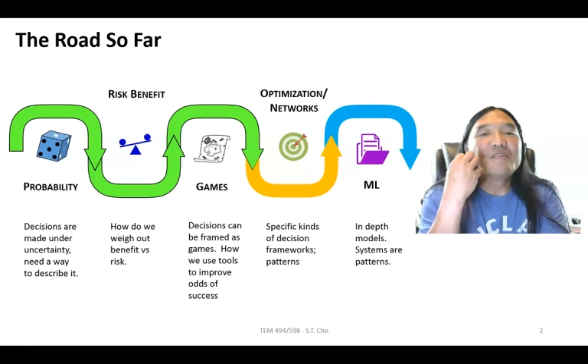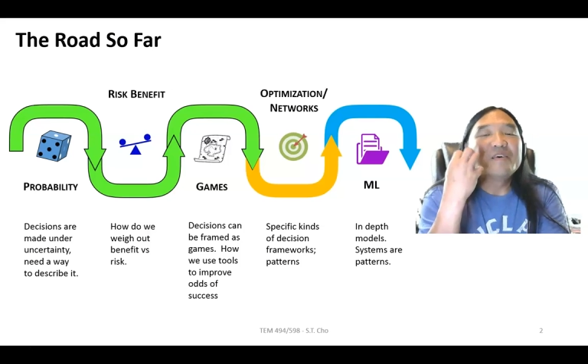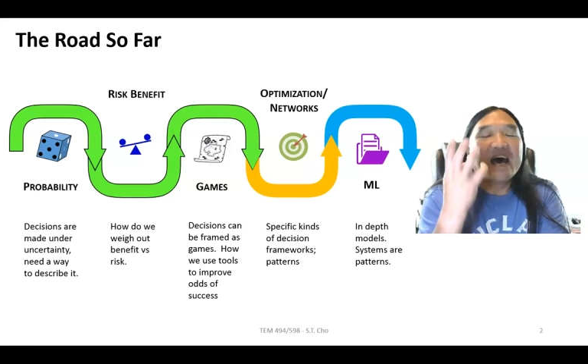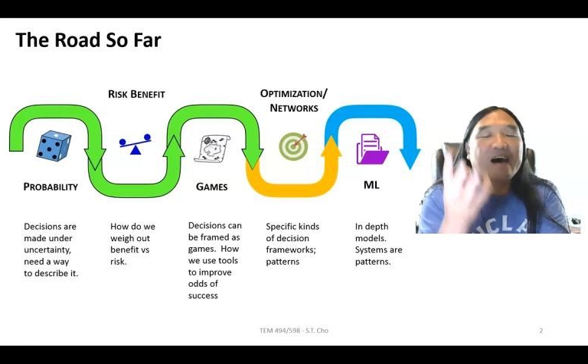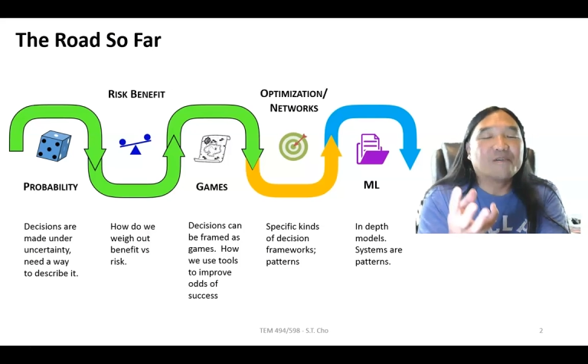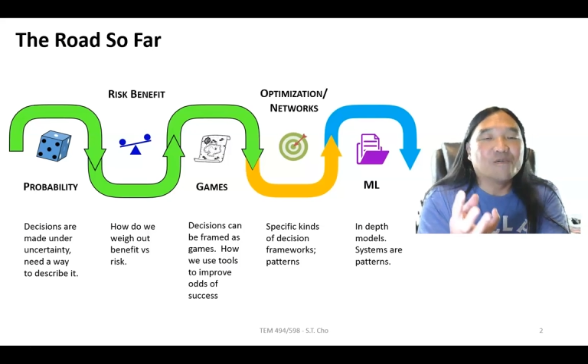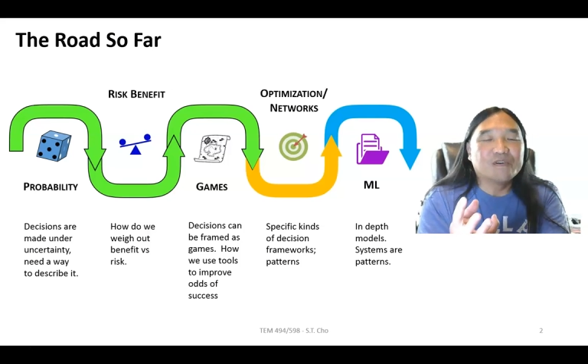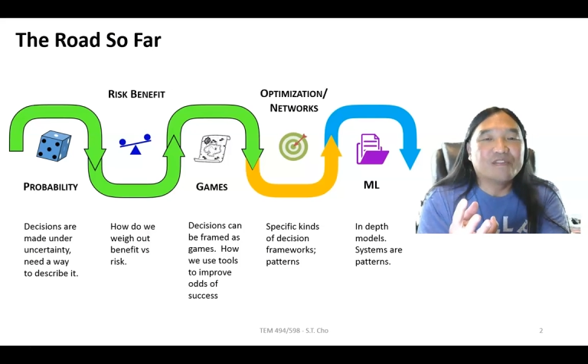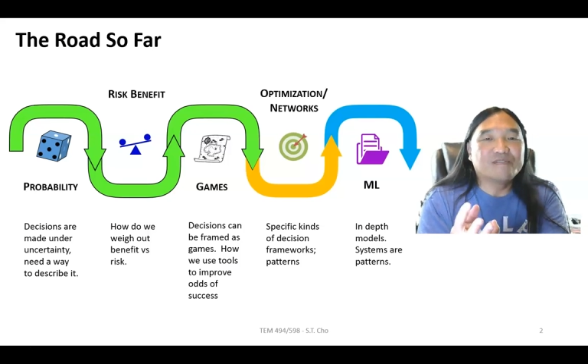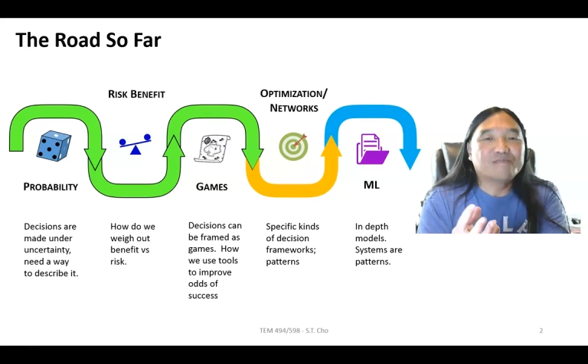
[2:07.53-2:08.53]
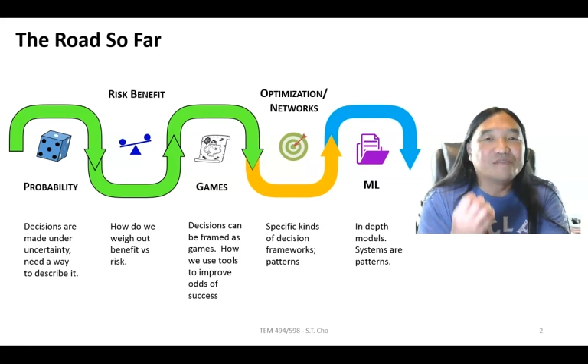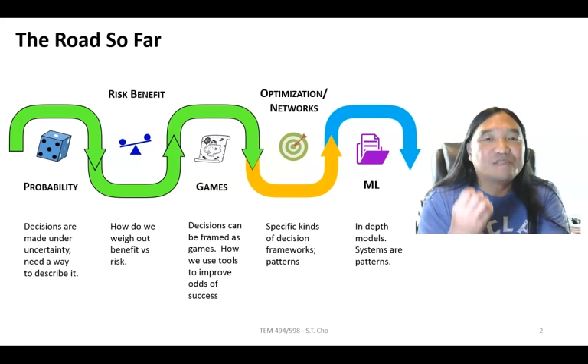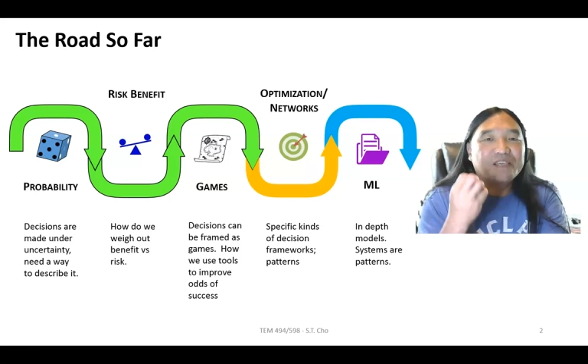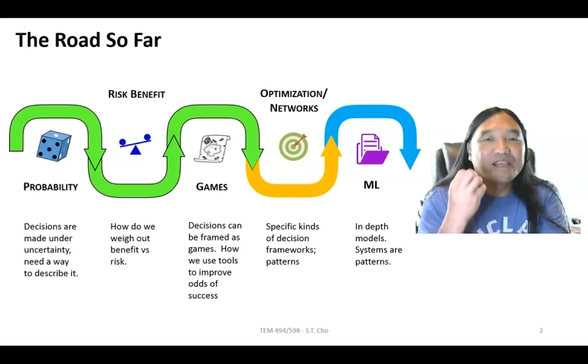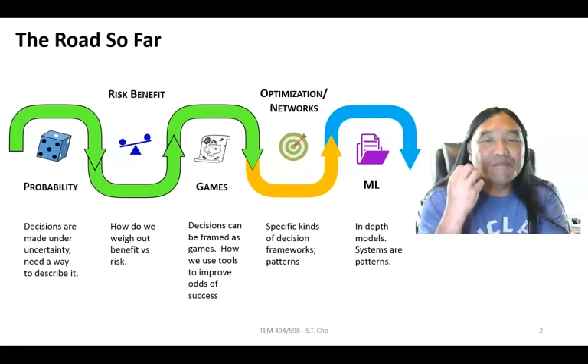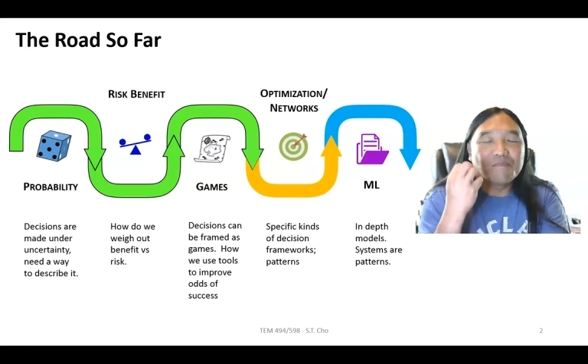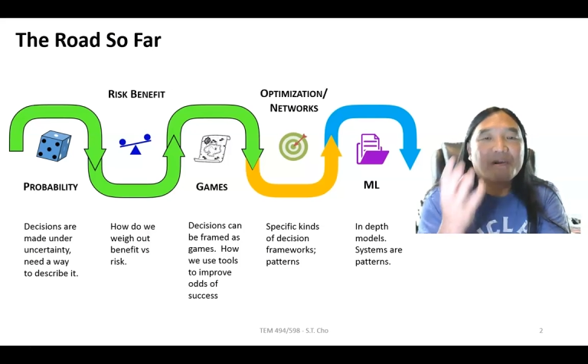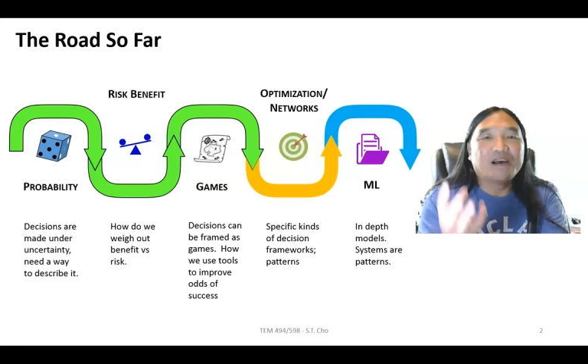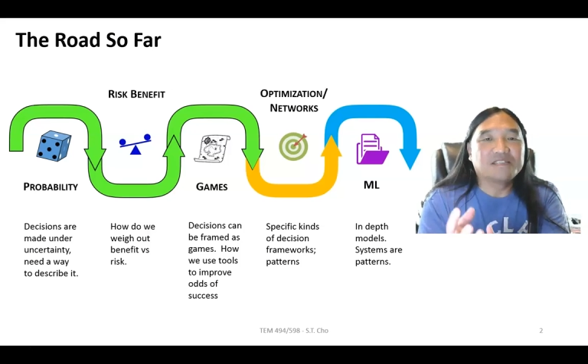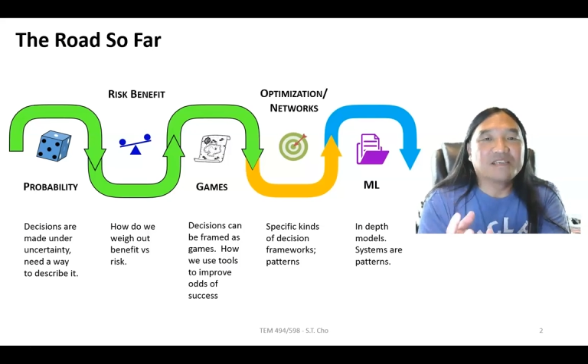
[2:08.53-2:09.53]
the algorithms and the
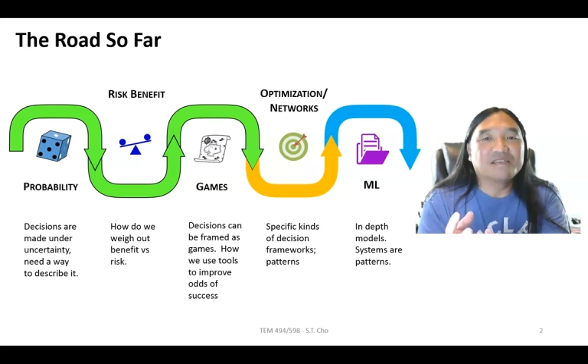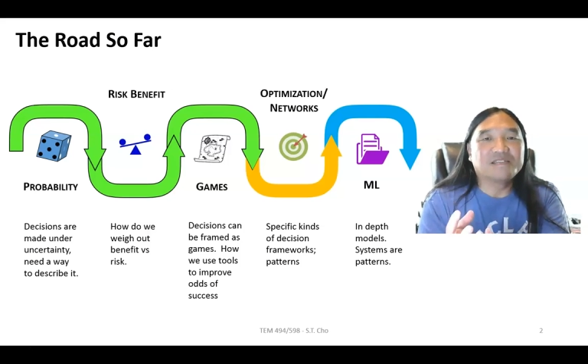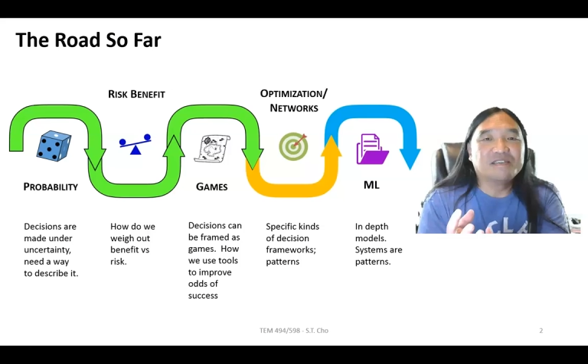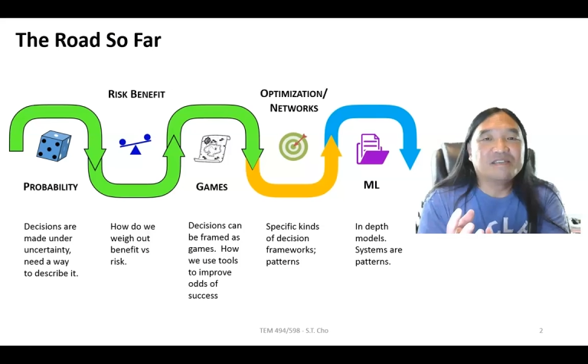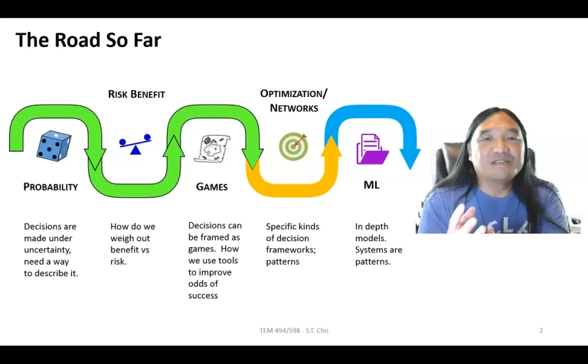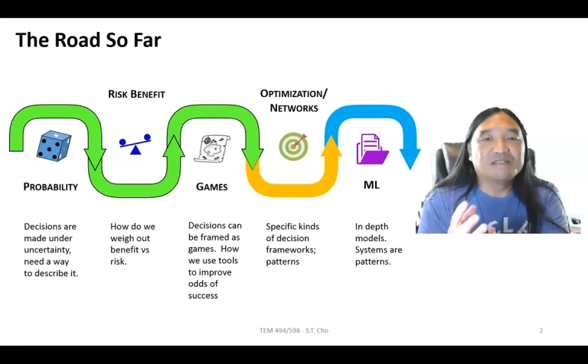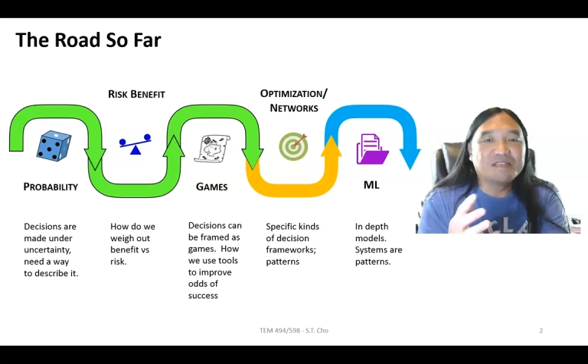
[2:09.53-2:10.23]
processes